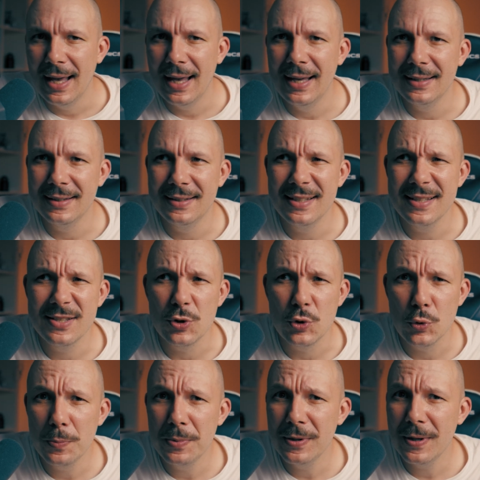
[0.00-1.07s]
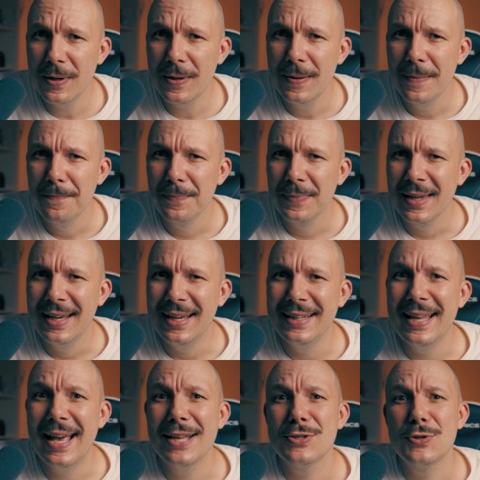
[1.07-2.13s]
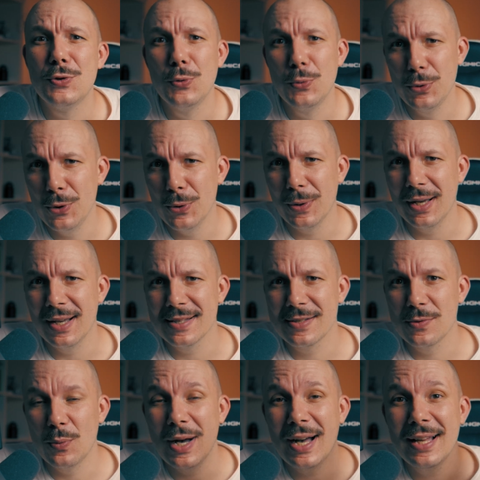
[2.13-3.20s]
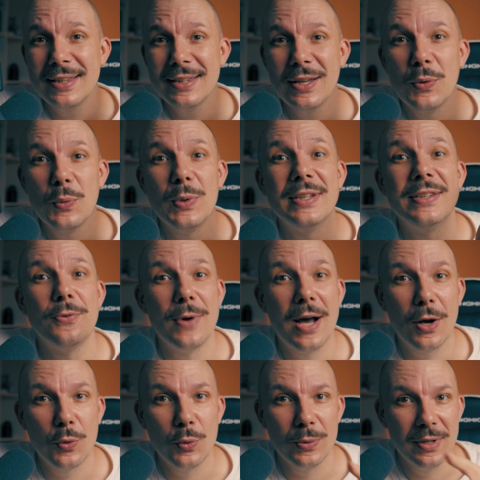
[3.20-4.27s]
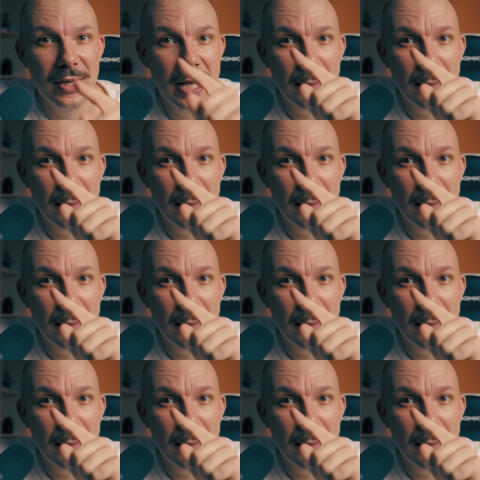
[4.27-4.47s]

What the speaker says: And this Jupiter, it has 2 yogas, one with Rahu,